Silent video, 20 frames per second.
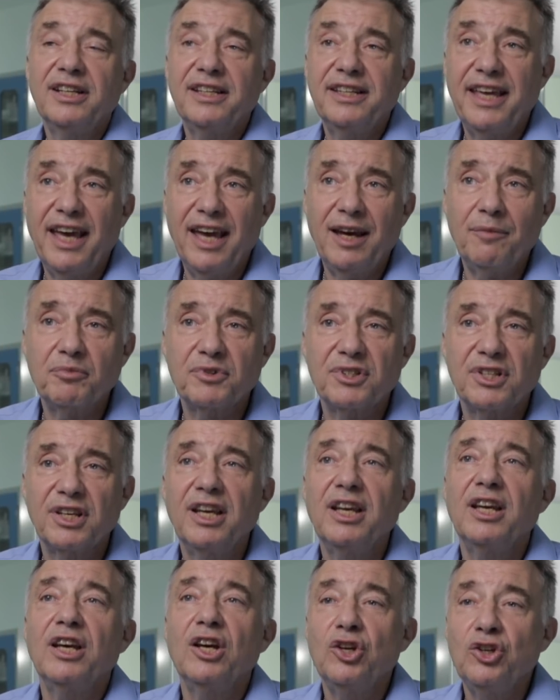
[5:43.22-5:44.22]
kept,
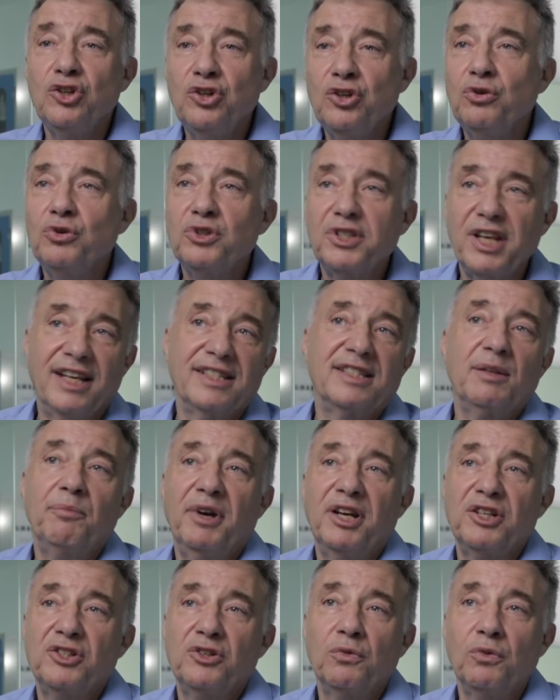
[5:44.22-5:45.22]
used as the
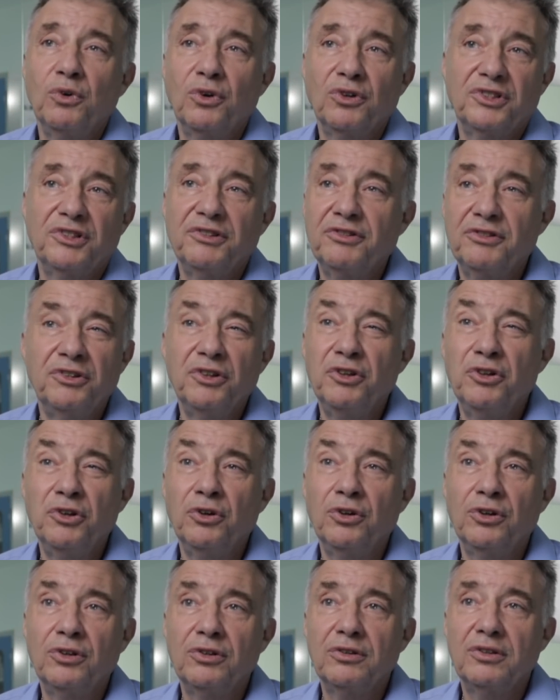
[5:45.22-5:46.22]
patient walks in through the
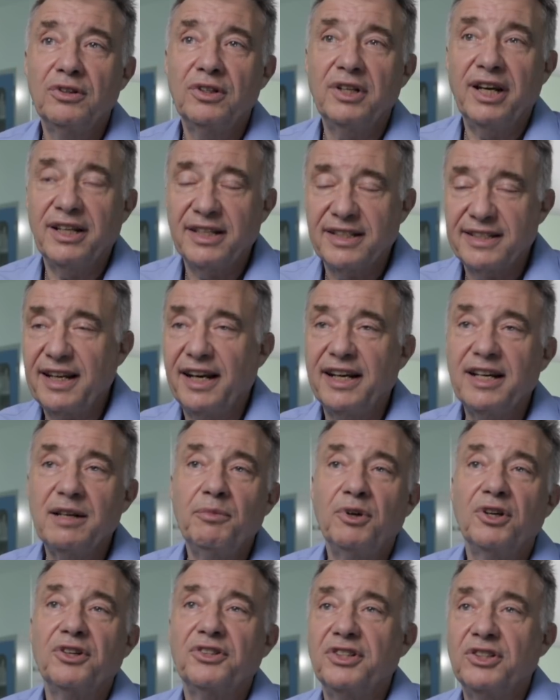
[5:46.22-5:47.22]
door. And
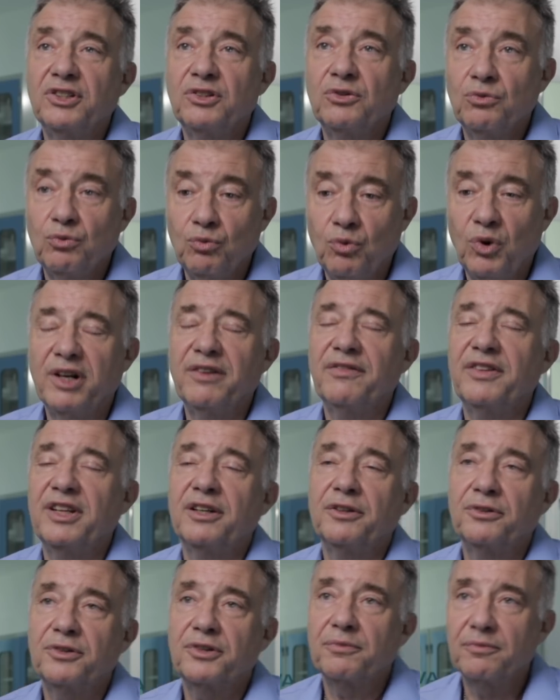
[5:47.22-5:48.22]
cell-in-a-box is one of
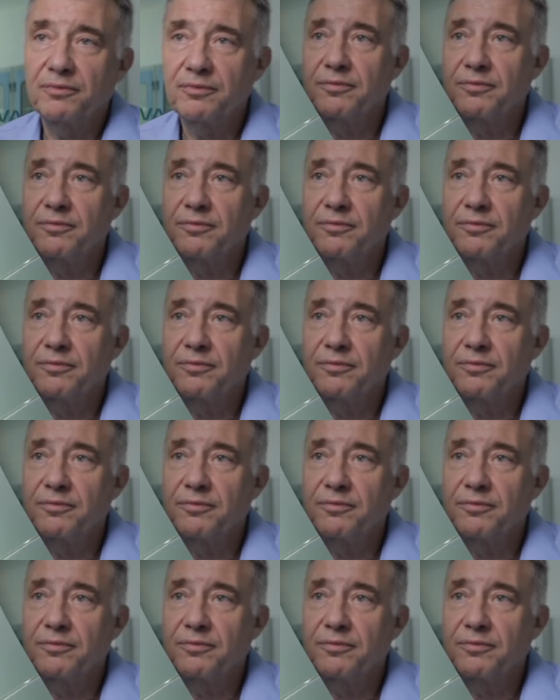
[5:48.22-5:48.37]
those. This